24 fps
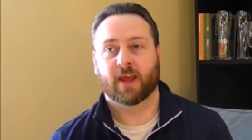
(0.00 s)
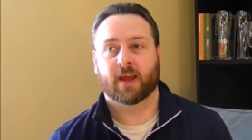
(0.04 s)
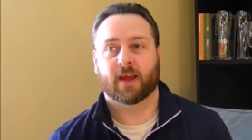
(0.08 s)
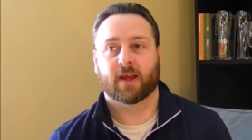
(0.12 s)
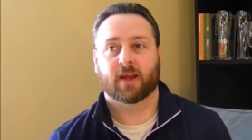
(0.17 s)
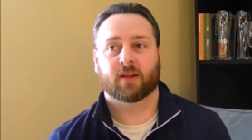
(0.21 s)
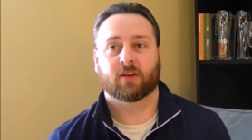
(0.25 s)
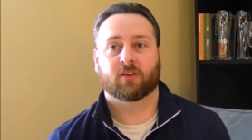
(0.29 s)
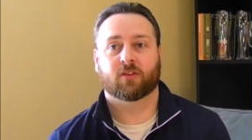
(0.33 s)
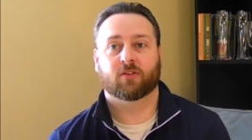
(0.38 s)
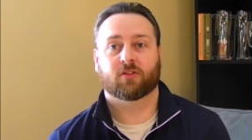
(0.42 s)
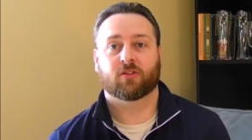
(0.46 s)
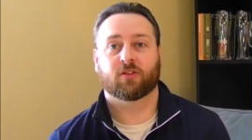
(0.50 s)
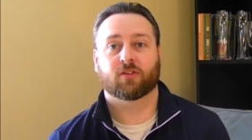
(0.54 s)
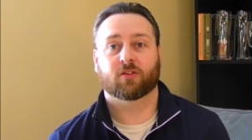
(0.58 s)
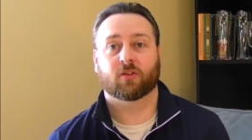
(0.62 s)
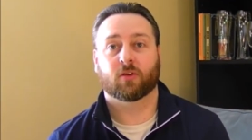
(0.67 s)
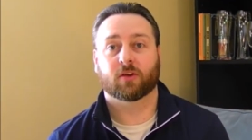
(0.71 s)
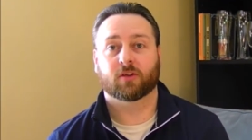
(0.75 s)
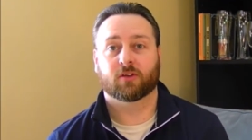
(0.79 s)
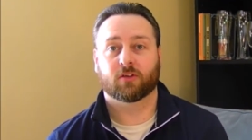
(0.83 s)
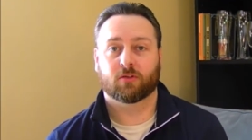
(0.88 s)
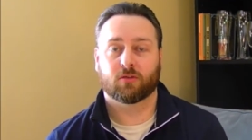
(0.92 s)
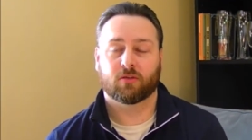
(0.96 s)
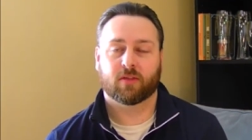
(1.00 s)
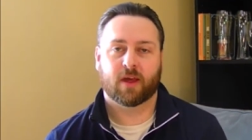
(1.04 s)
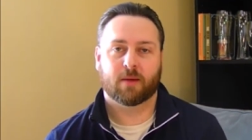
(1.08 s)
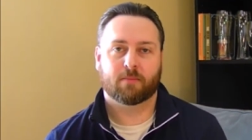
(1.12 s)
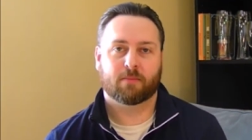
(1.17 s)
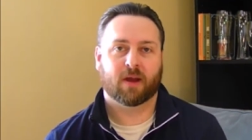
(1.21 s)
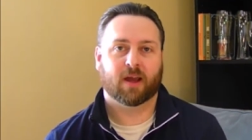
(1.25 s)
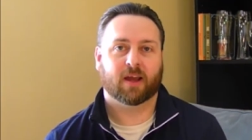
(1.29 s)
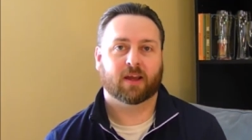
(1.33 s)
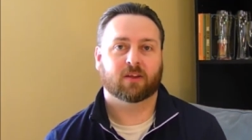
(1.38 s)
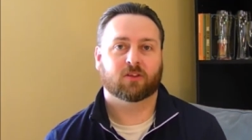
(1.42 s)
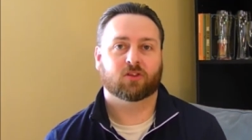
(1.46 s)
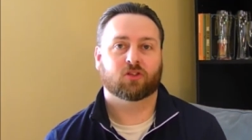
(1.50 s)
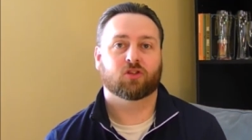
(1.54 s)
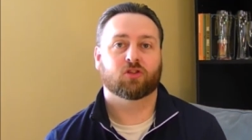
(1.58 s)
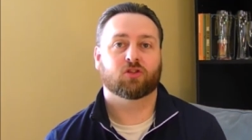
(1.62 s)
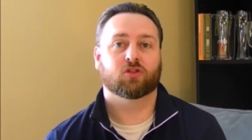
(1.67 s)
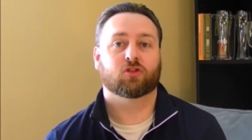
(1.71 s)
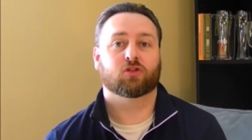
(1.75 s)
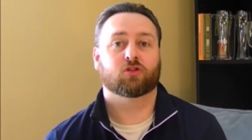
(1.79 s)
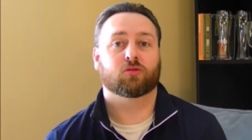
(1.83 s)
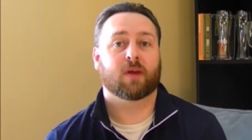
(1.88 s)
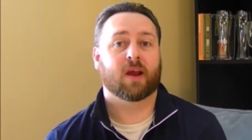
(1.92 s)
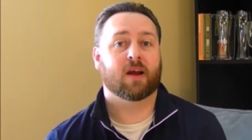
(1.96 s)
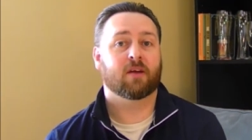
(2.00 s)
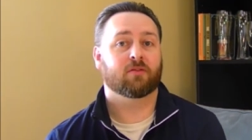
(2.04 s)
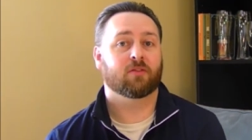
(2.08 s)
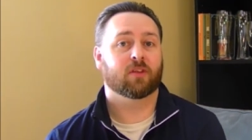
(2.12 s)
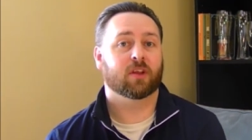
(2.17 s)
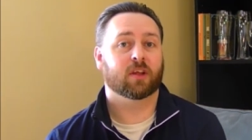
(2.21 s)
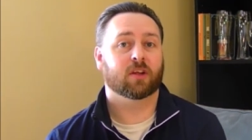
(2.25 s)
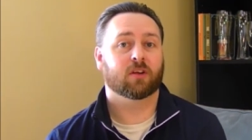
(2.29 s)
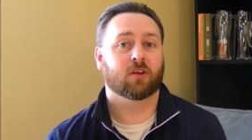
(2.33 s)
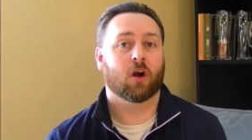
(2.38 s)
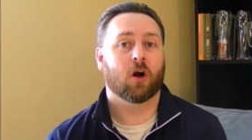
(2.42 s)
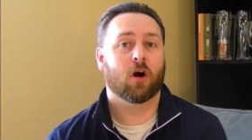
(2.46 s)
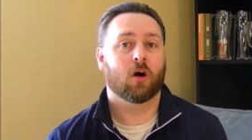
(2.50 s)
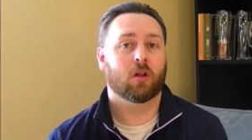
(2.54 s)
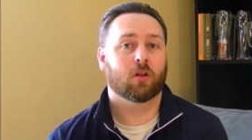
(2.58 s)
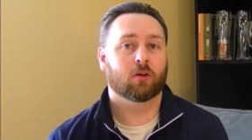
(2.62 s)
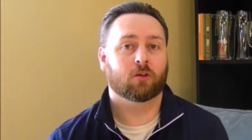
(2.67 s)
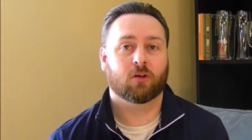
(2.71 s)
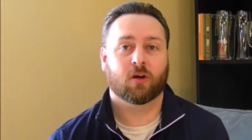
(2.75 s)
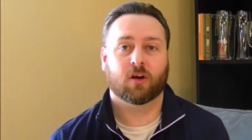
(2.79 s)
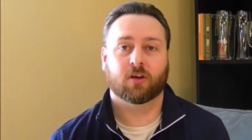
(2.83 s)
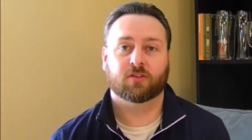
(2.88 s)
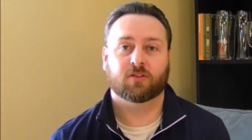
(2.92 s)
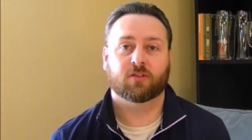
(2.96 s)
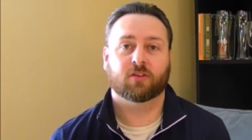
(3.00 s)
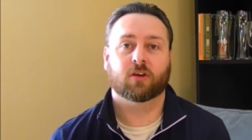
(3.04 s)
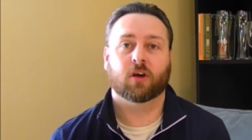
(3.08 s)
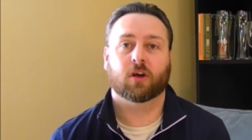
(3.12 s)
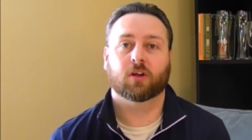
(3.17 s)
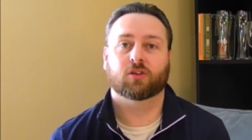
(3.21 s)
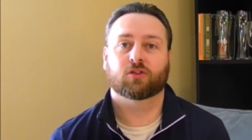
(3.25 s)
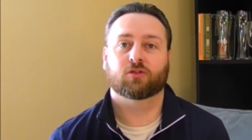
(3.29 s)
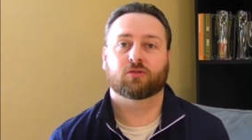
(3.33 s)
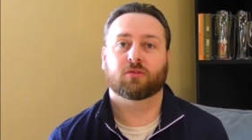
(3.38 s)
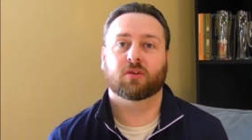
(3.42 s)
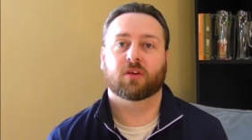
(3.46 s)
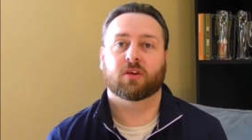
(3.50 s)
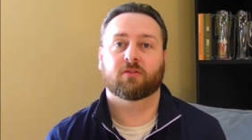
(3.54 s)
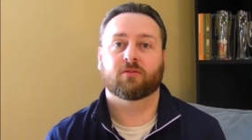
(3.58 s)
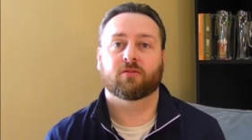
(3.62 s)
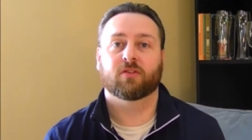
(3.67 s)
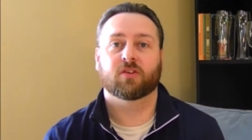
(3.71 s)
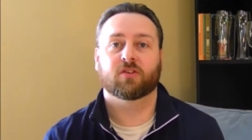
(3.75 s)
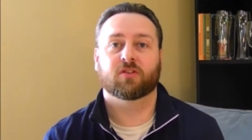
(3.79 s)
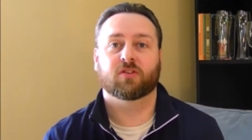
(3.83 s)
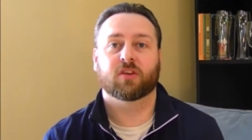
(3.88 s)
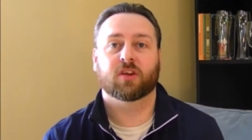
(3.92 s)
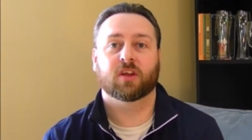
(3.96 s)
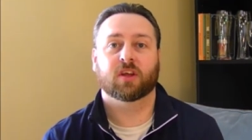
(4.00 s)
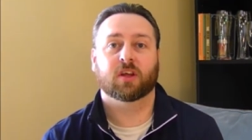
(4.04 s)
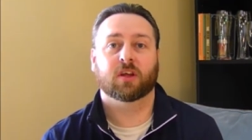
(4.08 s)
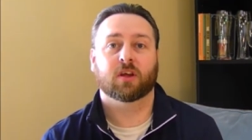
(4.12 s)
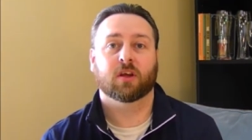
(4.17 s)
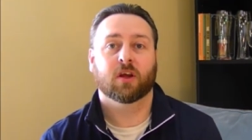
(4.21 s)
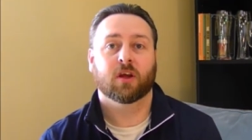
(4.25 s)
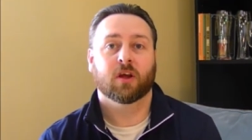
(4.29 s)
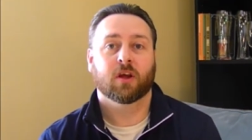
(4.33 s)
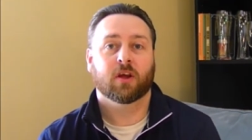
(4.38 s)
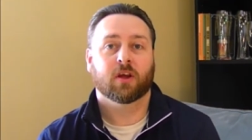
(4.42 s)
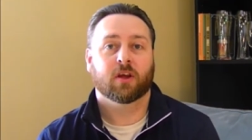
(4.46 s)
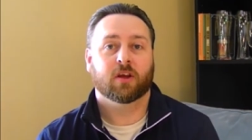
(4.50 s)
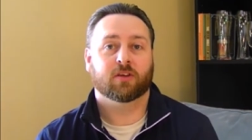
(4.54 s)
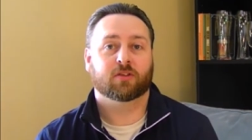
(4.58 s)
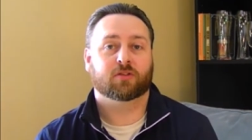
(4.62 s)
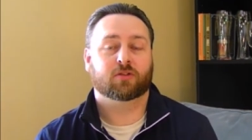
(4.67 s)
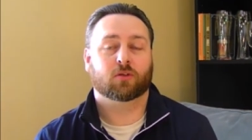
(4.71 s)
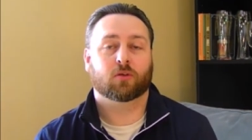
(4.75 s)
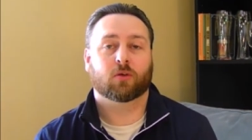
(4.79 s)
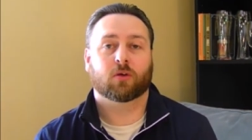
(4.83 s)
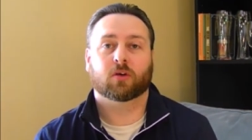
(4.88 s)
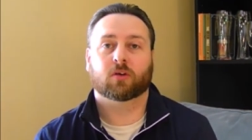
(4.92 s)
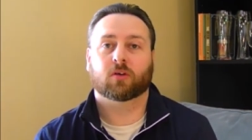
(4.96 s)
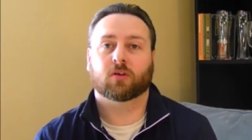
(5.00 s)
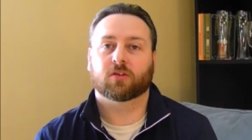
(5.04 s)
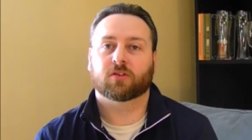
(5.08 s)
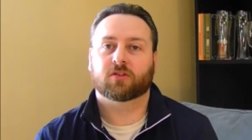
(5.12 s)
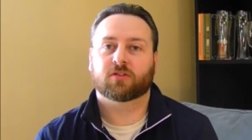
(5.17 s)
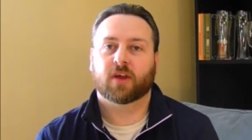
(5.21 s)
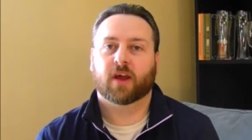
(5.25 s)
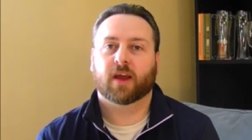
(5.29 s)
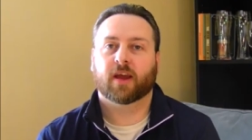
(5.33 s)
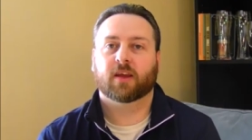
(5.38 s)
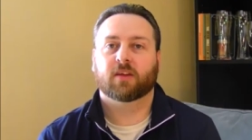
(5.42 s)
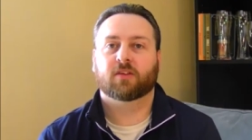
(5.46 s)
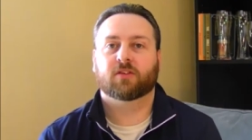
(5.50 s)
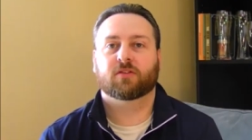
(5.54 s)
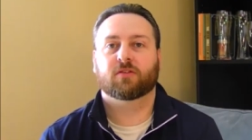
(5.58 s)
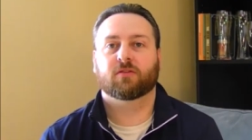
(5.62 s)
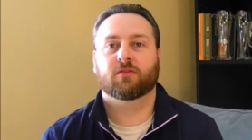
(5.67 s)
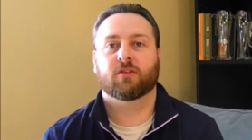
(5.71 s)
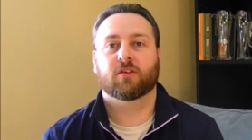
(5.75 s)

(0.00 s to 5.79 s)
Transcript: and she's going to do that by traveling all across the country, visiting historical sites,